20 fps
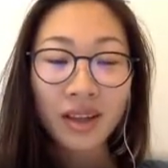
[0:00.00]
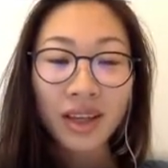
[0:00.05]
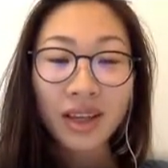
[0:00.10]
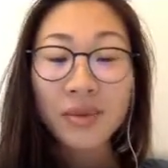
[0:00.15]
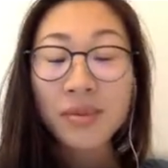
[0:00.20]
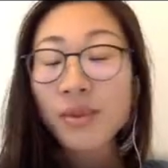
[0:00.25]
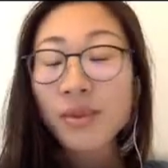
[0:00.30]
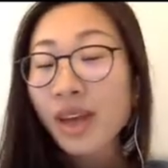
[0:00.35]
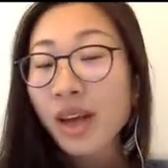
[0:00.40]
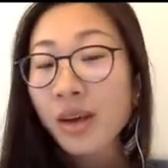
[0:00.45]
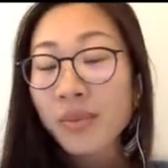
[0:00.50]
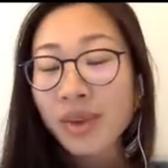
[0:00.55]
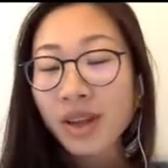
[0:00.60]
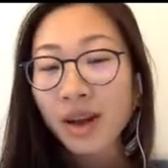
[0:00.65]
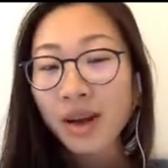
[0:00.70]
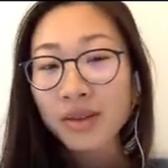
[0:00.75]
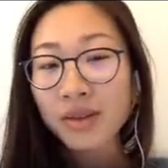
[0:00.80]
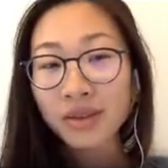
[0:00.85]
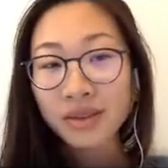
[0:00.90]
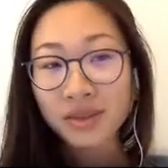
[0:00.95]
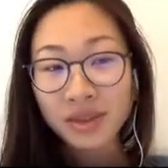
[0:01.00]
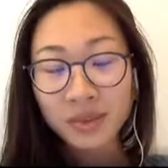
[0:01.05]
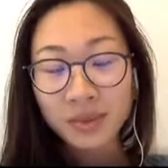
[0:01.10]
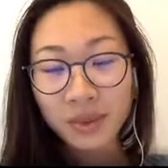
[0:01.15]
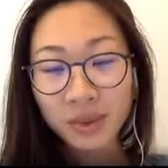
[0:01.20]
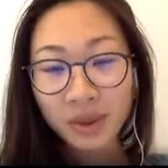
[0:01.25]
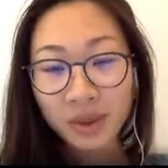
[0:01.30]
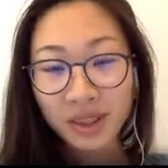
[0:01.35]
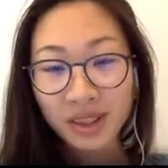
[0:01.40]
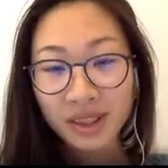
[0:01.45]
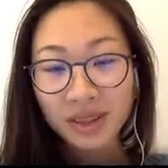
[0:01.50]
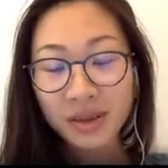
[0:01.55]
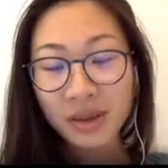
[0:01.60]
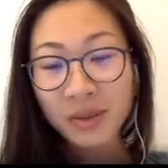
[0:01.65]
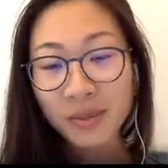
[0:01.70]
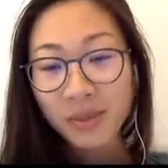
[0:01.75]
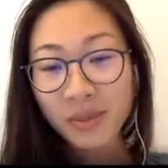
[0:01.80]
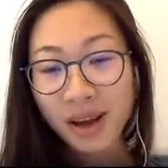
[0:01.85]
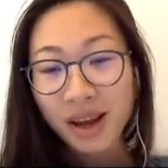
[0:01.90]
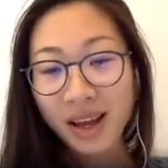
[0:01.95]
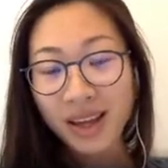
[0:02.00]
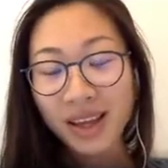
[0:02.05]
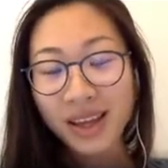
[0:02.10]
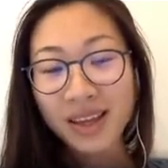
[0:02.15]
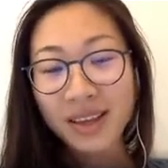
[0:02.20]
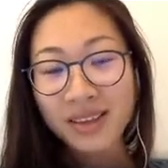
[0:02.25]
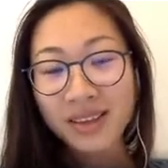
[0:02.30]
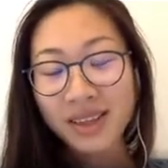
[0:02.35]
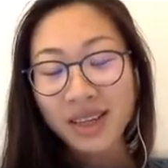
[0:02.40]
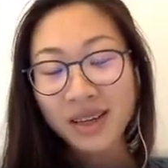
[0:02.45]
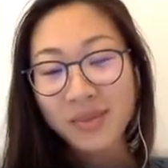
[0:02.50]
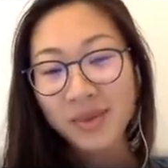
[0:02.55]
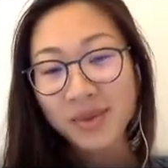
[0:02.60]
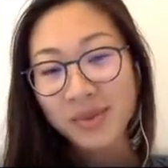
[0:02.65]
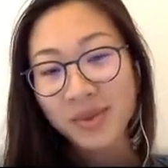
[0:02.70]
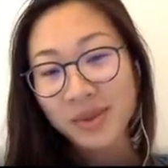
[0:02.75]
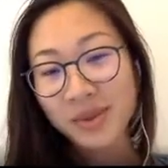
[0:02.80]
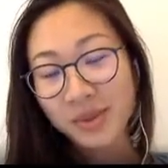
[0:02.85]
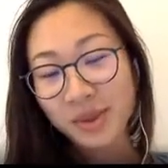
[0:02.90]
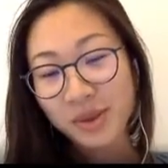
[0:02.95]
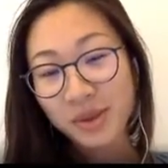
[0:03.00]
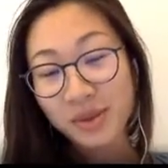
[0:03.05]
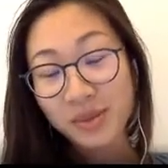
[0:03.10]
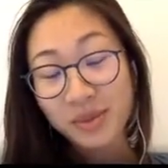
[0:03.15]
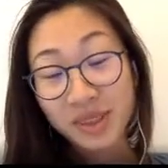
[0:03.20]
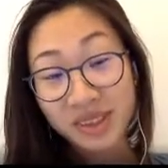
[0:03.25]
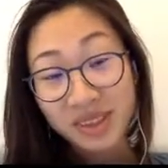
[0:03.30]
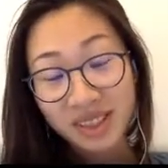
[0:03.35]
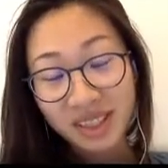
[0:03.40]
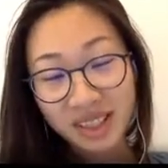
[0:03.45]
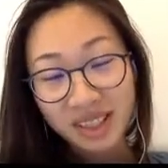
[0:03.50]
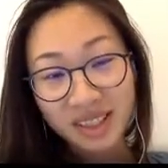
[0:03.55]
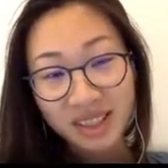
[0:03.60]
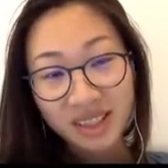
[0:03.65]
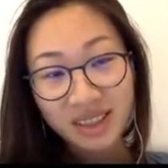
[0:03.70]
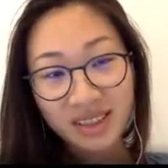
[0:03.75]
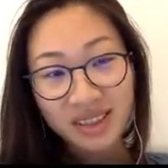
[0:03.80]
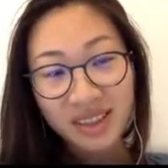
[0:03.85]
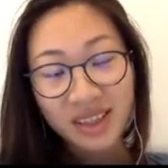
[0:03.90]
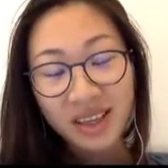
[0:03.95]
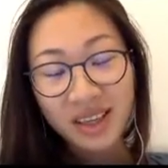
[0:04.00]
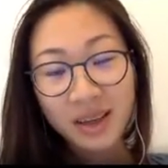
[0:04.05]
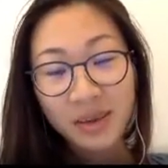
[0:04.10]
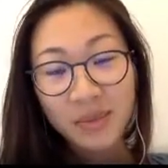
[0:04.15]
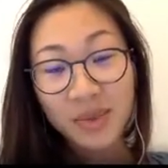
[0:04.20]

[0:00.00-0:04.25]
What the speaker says: And we have been also supported by some of the most prestigious